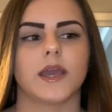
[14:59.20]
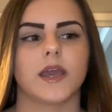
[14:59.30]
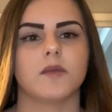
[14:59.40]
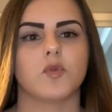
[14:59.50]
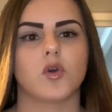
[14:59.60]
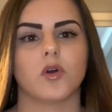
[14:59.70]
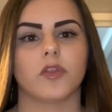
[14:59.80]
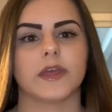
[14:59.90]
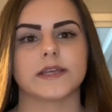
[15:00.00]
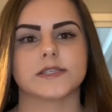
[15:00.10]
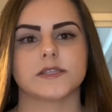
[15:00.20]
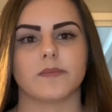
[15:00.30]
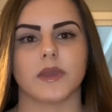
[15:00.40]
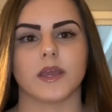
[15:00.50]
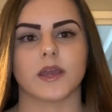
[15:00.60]
immoral things to
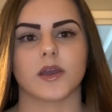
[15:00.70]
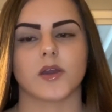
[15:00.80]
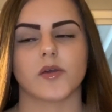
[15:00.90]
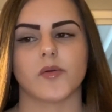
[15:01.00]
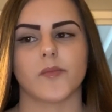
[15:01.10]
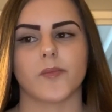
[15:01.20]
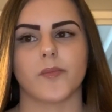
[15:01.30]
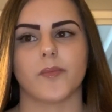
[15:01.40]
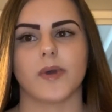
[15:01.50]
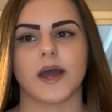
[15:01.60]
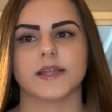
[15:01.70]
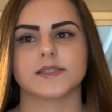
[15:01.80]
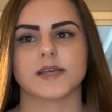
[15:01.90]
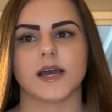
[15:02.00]
me, but